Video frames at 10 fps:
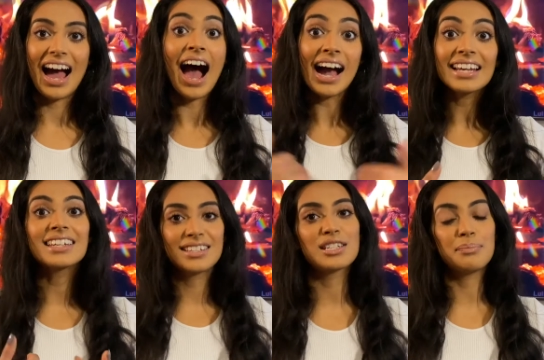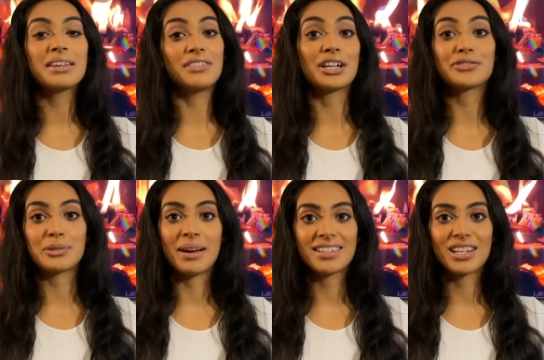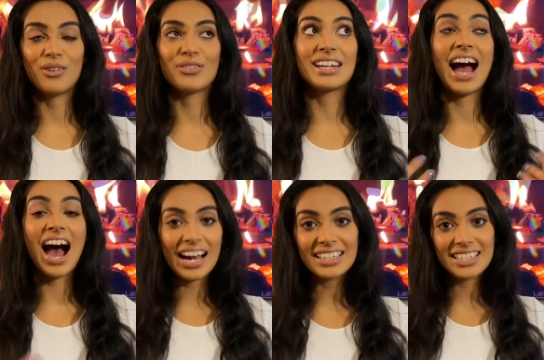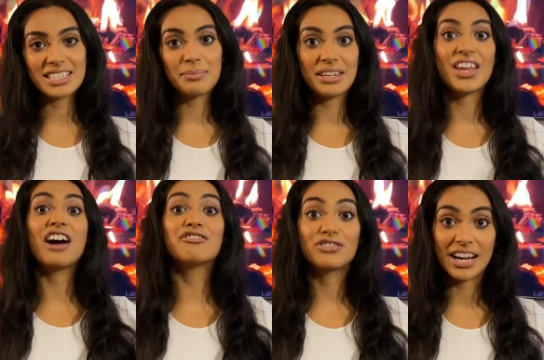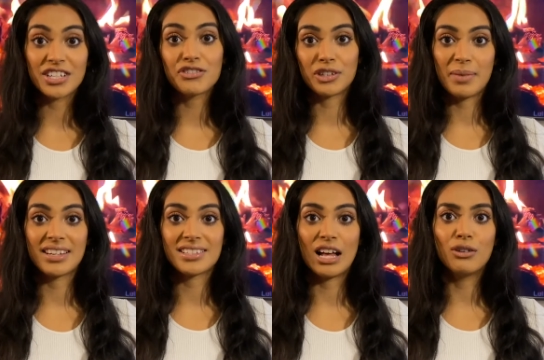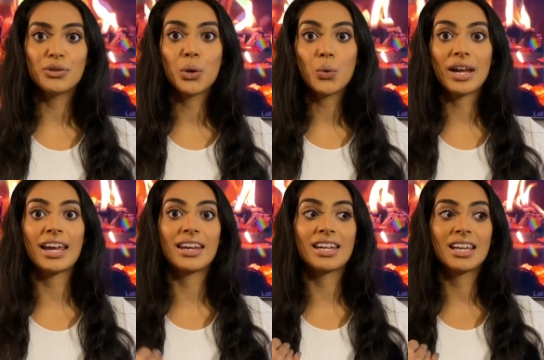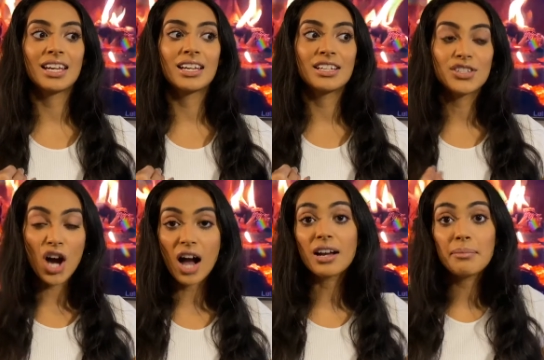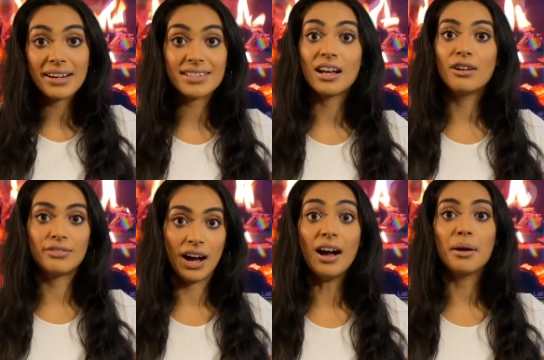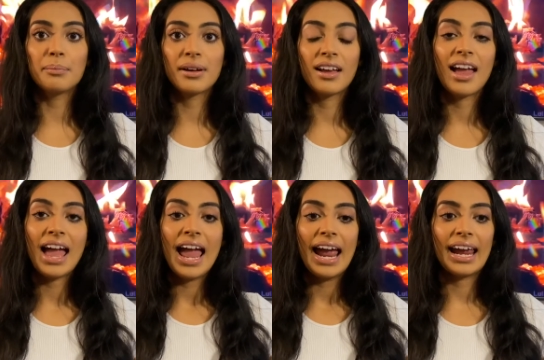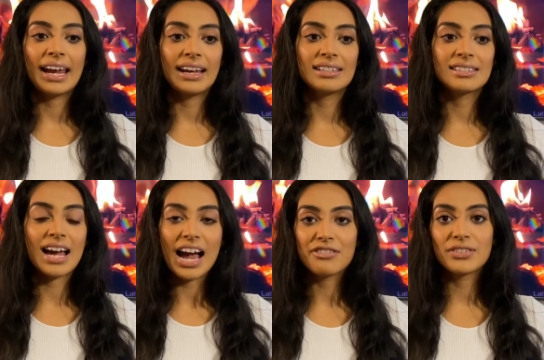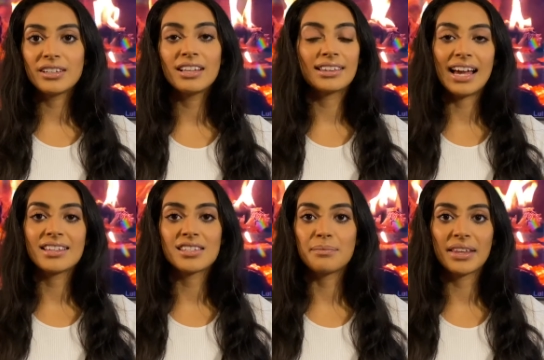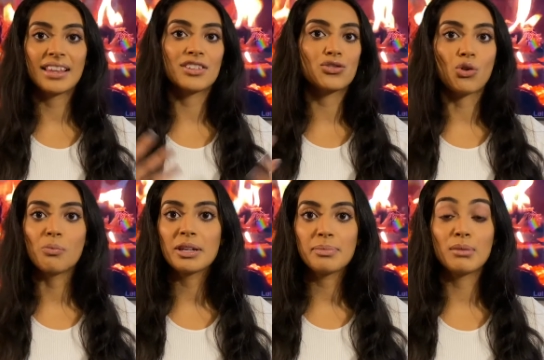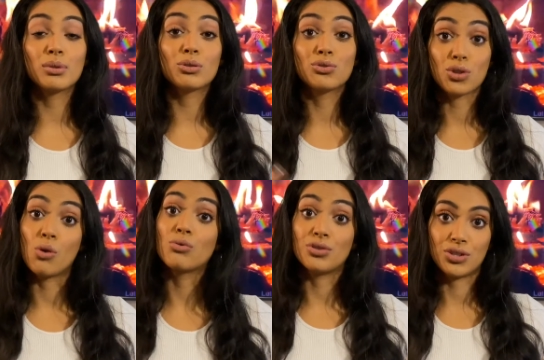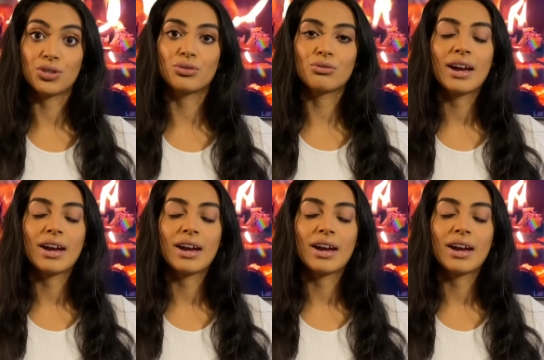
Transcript: I need to be there for myself, and I need to be that friend for myself who can talk myself up. And I feel like that's something that so many people don't do.